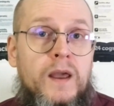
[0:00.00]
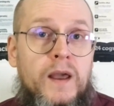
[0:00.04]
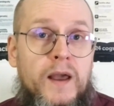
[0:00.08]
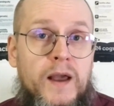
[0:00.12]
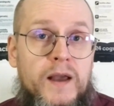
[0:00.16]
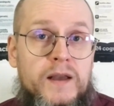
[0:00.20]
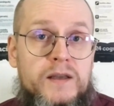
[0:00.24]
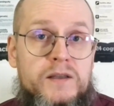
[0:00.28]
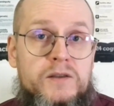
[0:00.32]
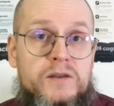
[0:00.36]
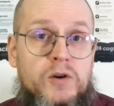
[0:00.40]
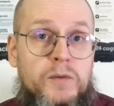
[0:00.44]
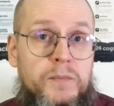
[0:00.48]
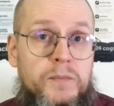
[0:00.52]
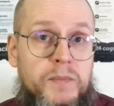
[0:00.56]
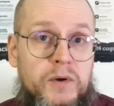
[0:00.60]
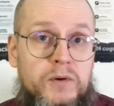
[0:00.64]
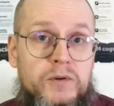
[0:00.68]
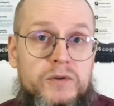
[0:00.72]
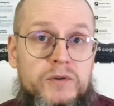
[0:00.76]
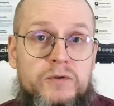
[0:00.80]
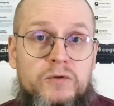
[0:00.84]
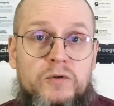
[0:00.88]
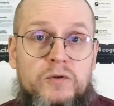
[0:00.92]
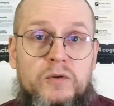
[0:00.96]
as
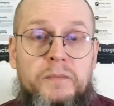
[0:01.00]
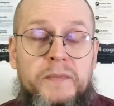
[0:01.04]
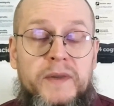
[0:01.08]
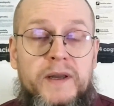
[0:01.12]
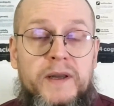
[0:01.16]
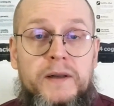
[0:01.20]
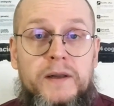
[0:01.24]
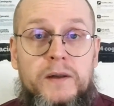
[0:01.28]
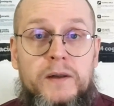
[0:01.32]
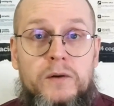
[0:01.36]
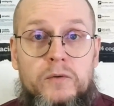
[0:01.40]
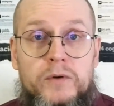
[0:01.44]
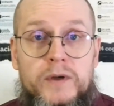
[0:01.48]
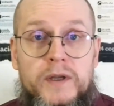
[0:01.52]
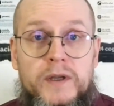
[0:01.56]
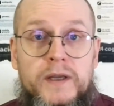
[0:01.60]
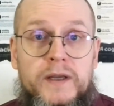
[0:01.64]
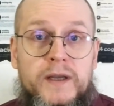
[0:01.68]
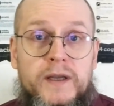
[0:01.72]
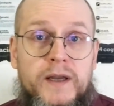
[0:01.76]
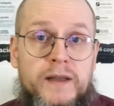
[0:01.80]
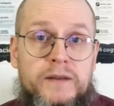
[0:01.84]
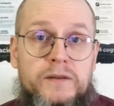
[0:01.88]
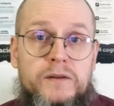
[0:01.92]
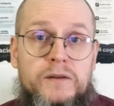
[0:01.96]
opposed to merely looking
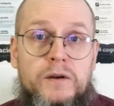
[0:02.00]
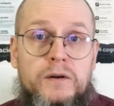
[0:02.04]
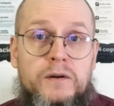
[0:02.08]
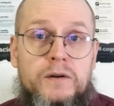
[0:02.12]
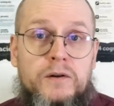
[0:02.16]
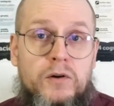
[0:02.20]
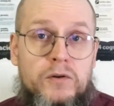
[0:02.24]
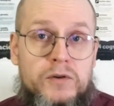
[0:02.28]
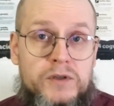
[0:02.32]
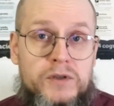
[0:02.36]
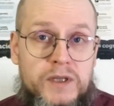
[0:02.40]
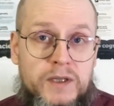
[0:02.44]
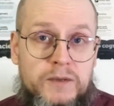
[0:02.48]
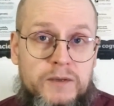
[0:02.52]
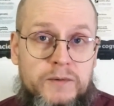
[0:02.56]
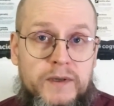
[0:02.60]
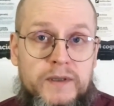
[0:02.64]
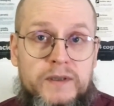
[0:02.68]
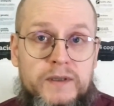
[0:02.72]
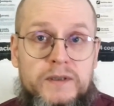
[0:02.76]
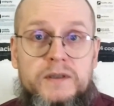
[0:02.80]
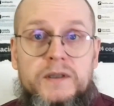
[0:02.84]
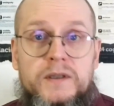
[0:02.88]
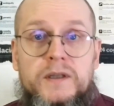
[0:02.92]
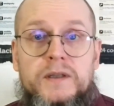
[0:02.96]
at the
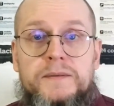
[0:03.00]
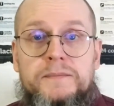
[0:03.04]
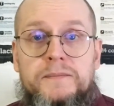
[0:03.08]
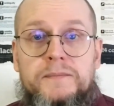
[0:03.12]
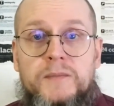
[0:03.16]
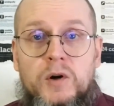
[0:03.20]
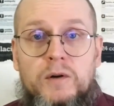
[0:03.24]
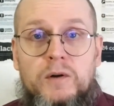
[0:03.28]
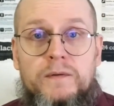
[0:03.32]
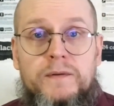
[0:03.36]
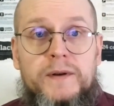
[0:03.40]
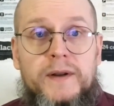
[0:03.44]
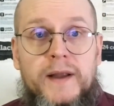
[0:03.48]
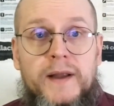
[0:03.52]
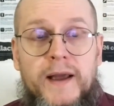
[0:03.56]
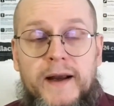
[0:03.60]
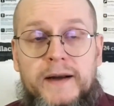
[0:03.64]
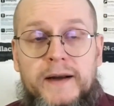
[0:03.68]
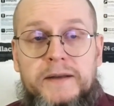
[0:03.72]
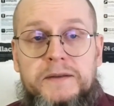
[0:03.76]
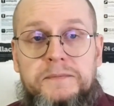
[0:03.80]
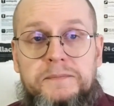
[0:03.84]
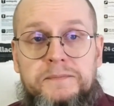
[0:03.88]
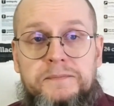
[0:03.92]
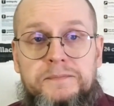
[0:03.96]
consequences of an act.